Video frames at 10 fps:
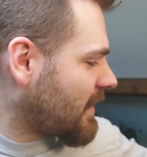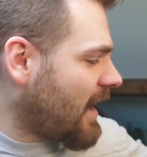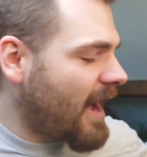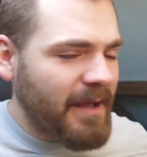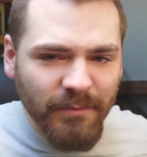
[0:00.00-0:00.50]

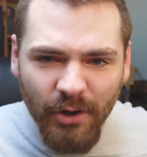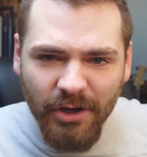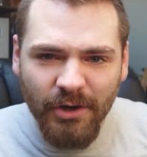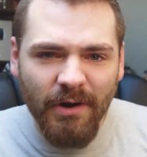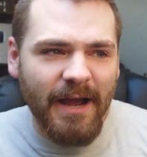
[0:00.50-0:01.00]
I am not
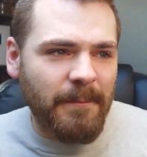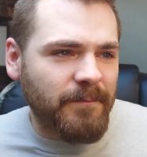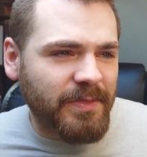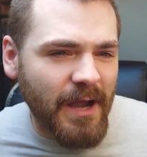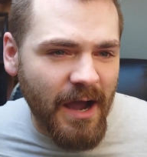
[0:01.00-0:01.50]
gonna cry.
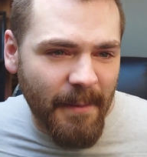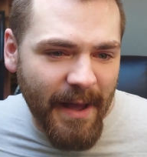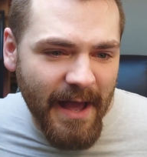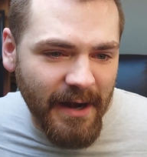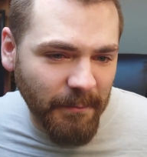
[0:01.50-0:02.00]
Oh
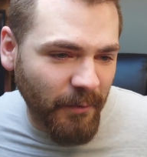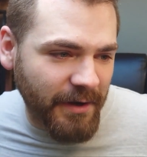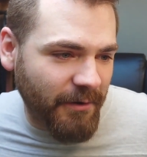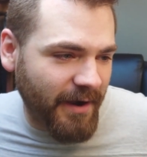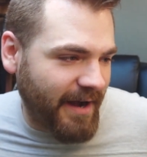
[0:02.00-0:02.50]
man, I'm
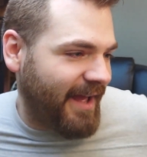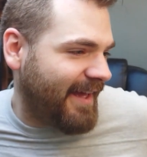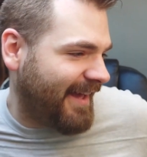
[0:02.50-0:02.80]
already crying.